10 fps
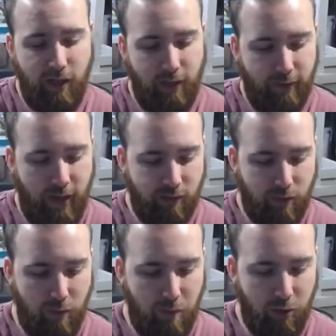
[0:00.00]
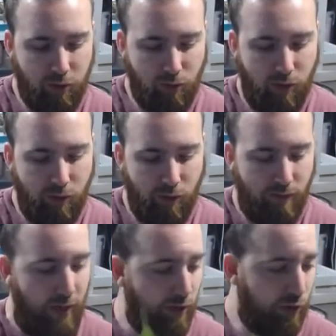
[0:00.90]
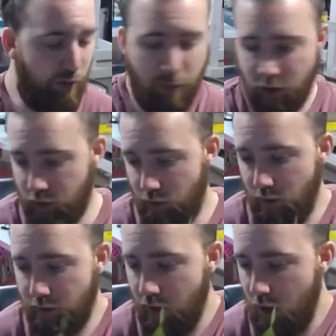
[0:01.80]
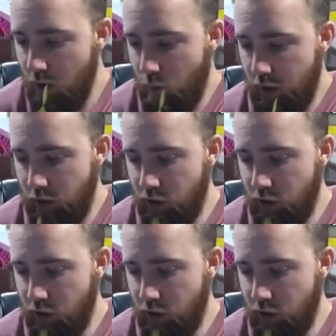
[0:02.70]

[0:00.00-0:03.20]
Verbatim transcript: if it has some immersed growth or if it has submerged growth, what you should